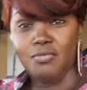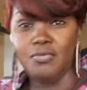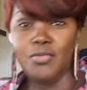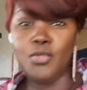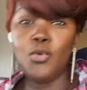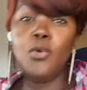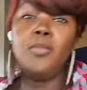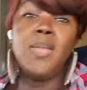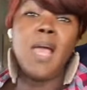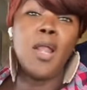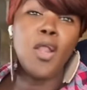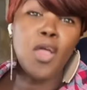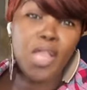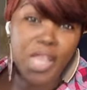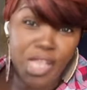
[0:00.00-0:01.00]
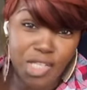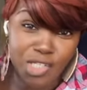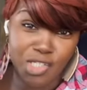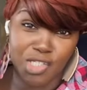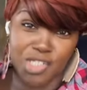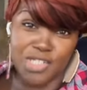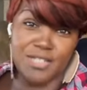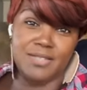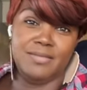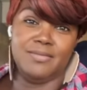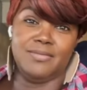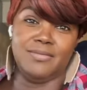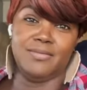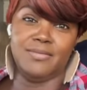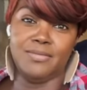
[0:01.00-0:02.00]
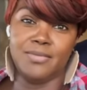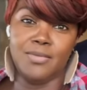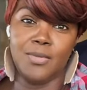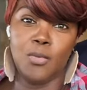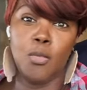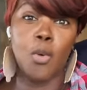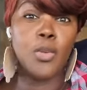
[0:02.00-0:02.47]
You'll be a luggage. When